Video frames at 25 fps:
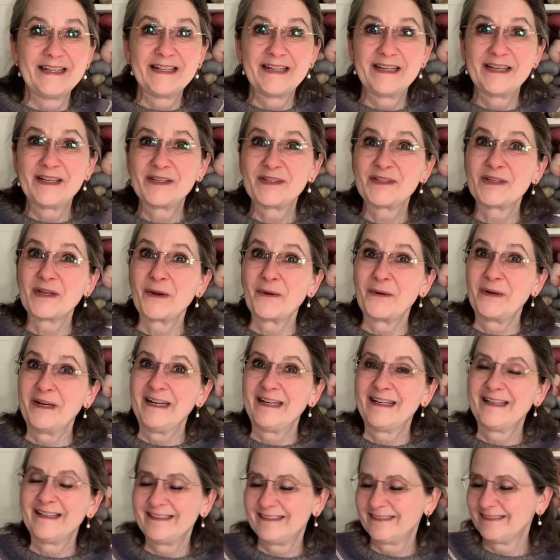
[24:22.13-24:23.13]

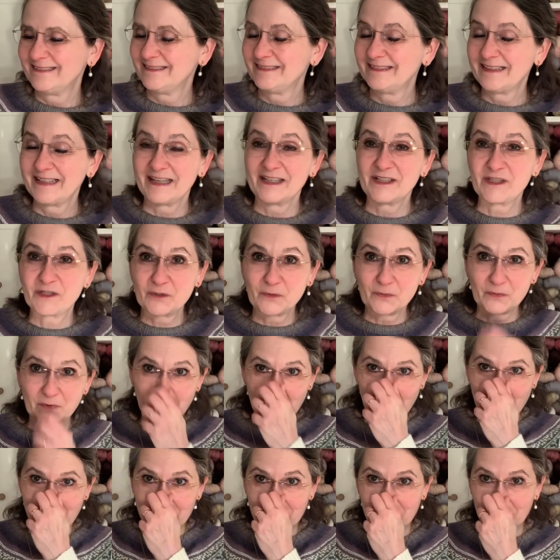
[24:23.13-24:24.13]
Sorry, I had to blow
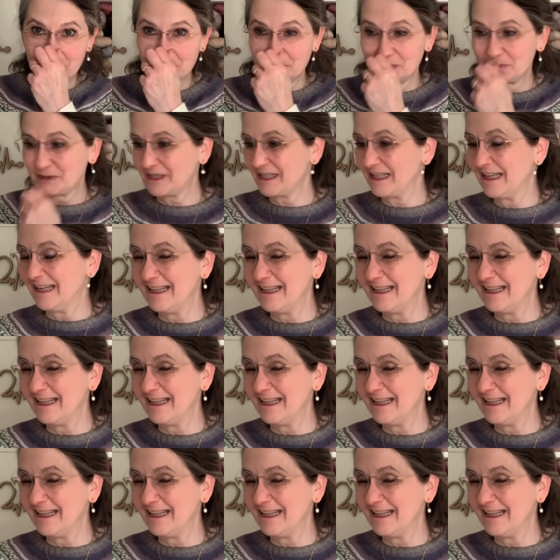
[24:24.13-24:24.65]
my nose.